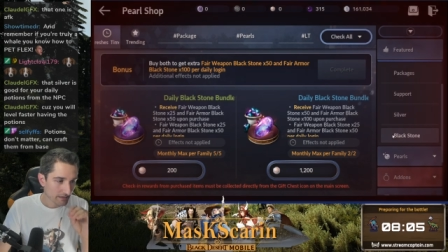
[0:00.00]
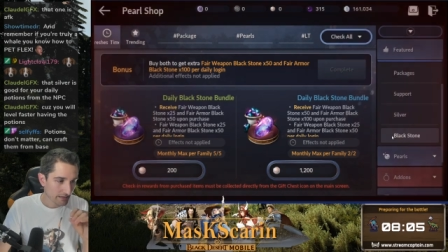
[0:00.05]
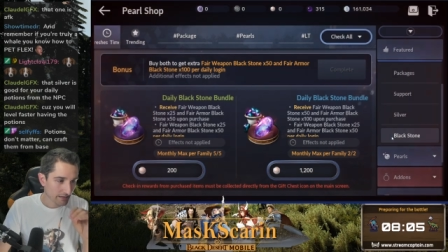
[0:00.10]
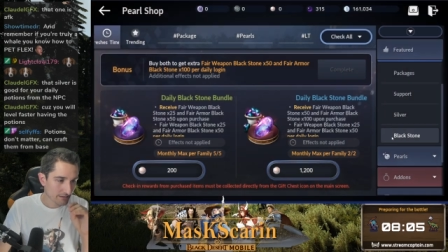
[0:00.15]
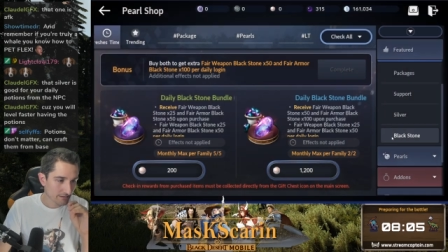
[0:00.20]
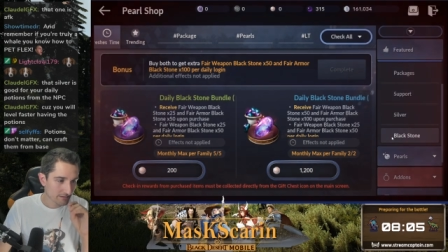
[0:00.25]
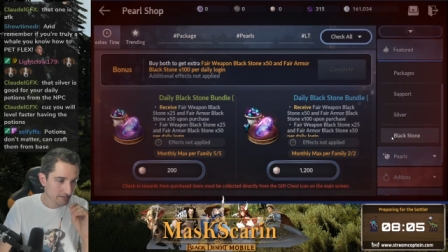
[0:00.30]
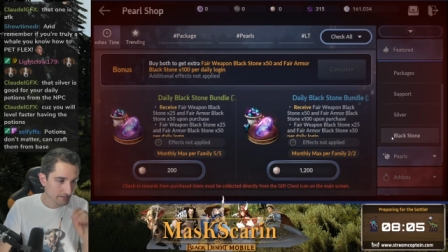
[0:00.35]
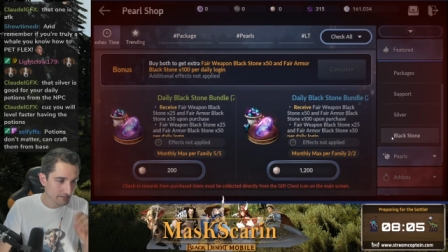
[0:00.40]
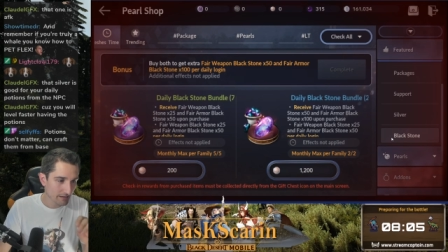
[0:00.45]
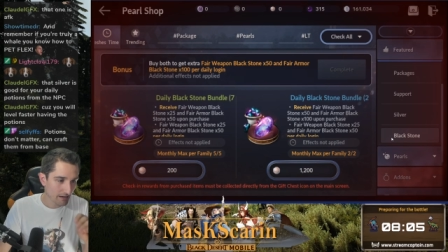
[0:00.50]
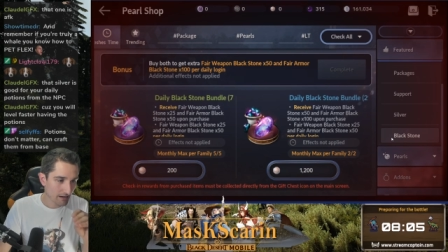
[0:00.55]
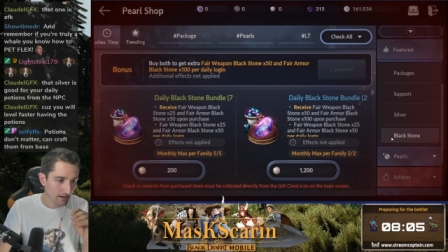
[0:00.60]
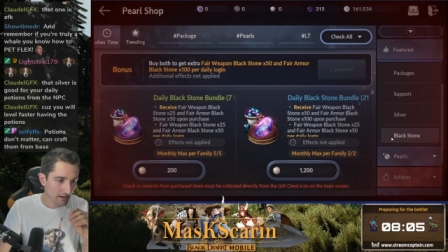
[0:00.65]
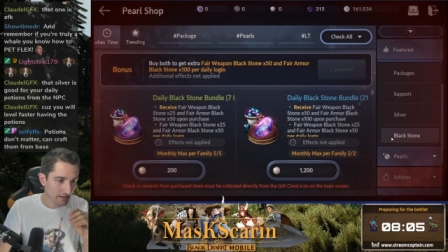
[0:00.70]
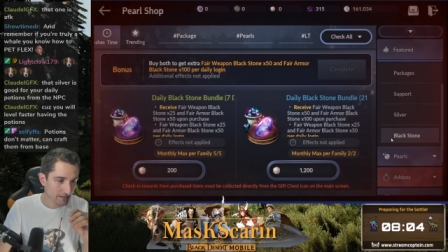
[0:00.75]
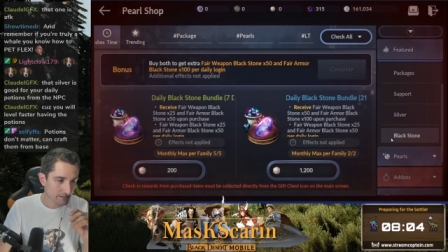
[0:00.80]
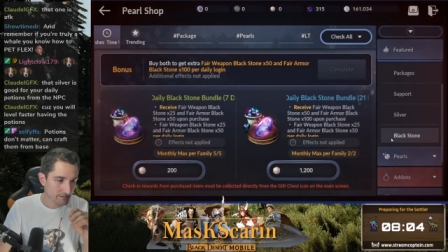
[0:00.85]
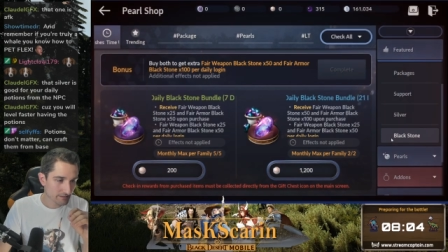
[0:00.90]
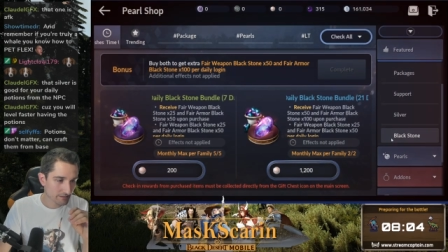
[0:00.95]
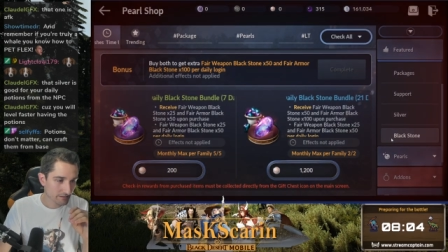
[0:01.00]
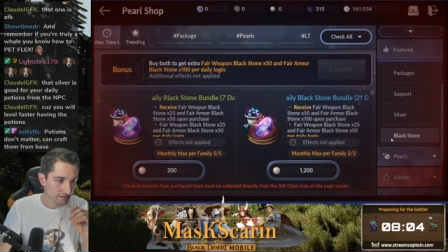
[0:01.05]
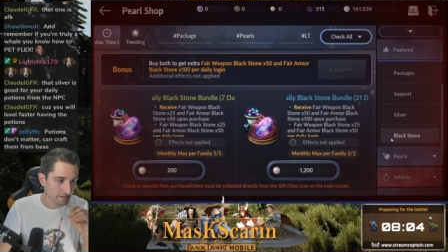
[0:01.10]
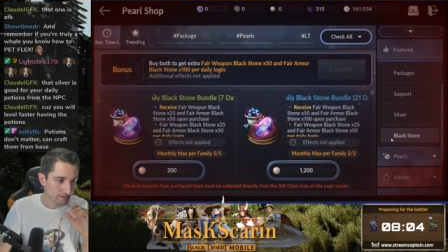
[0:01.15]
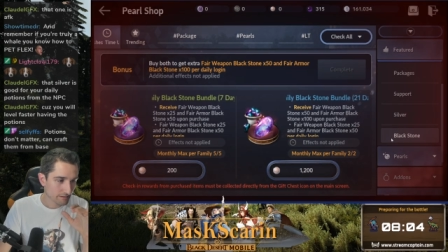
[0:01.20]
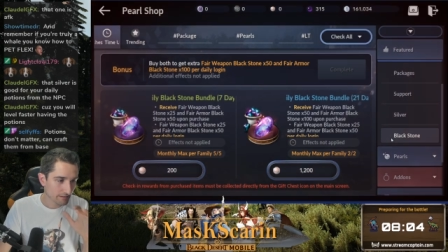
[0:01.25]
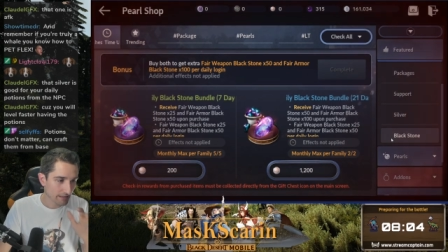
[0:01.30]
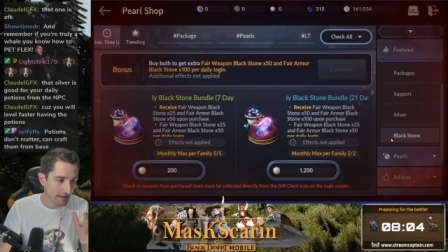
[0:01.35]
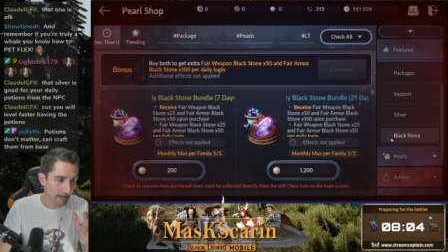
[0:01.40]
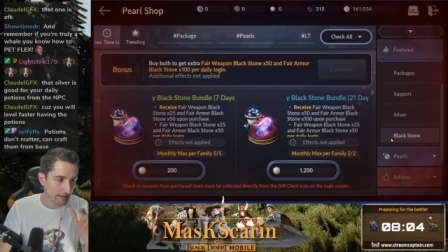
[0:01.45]
it's not
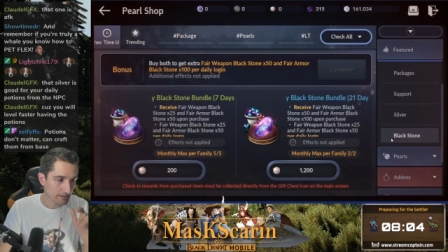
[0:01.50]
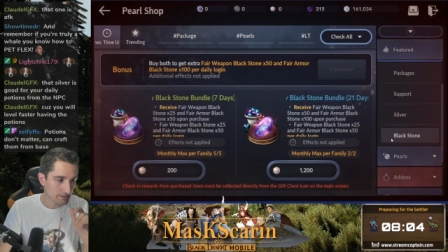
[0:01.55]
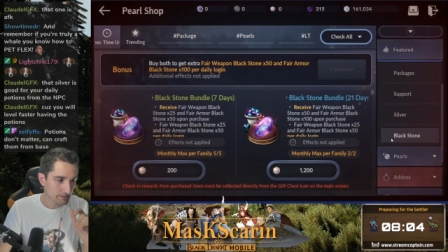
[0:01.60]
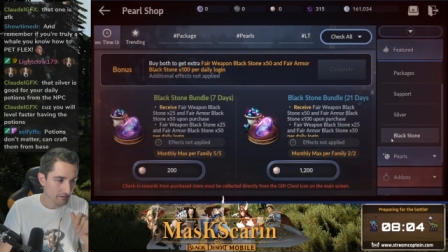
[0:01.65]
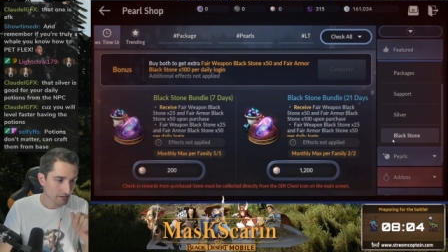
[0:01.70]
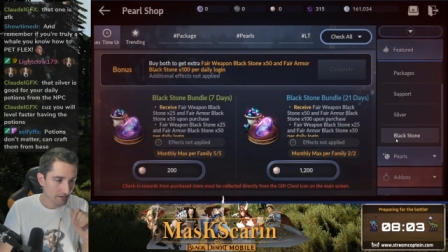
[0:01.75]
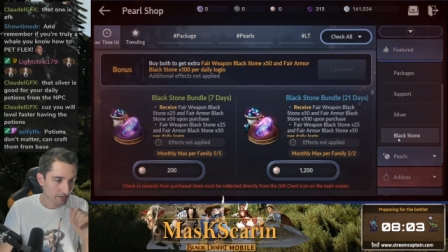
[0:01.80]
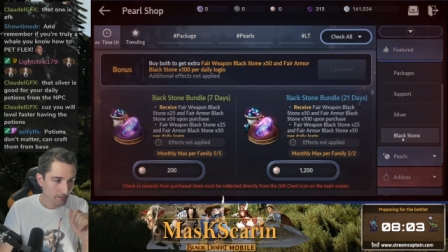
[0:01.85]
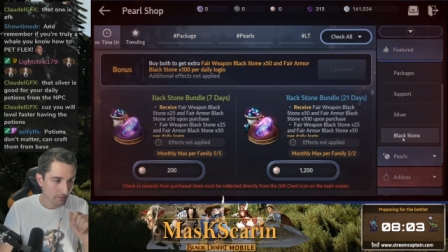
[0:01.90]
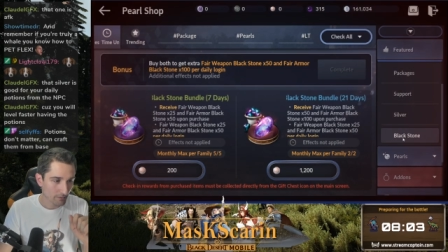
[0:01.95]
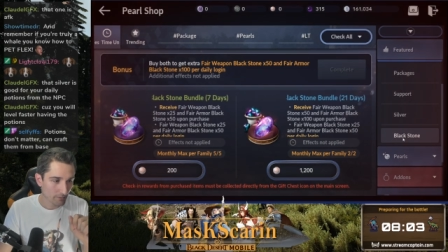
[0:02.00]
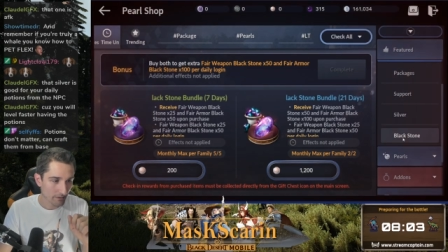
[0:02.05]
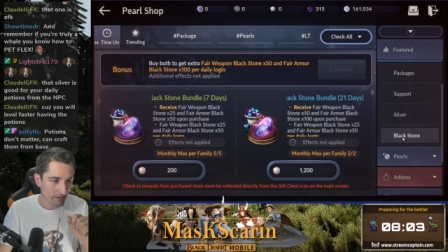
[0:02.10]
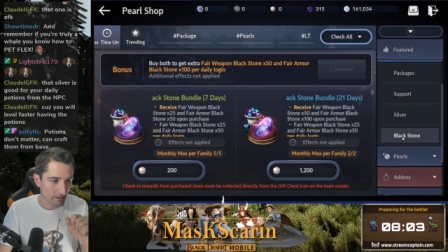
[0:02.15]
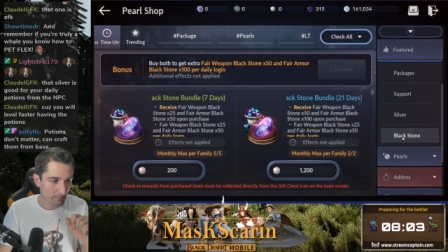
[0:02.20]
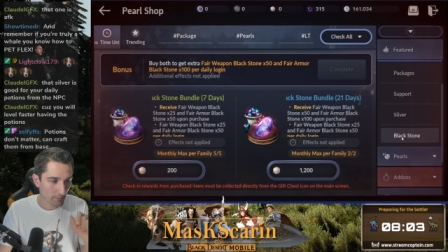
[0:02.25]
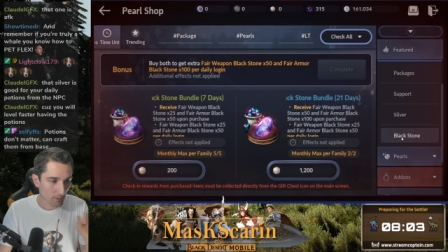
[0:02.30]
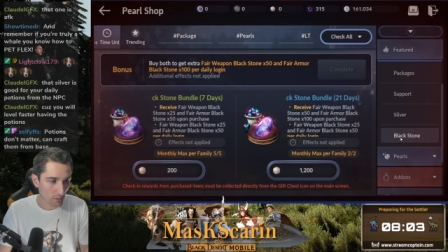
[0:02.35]
that great.